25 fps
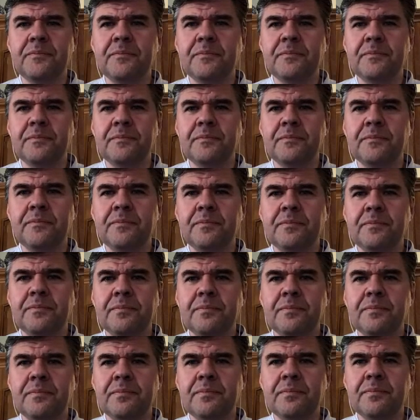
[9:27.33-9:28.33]

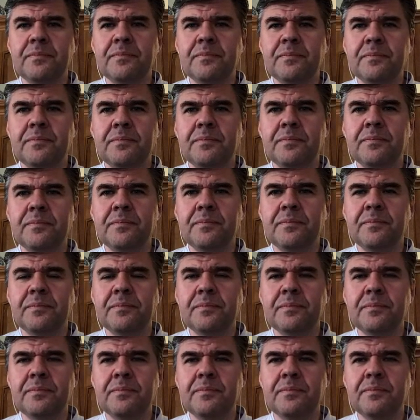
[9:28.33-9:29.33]

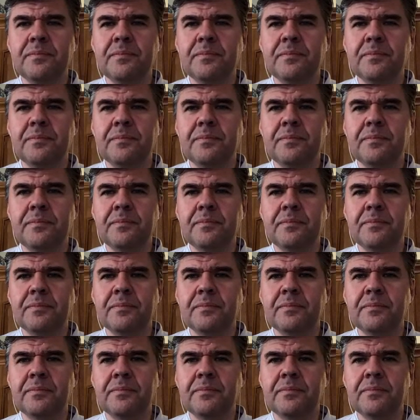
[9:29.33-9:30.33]

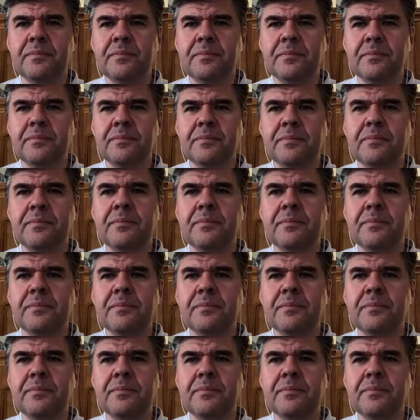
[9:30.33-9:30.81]
(not speaking)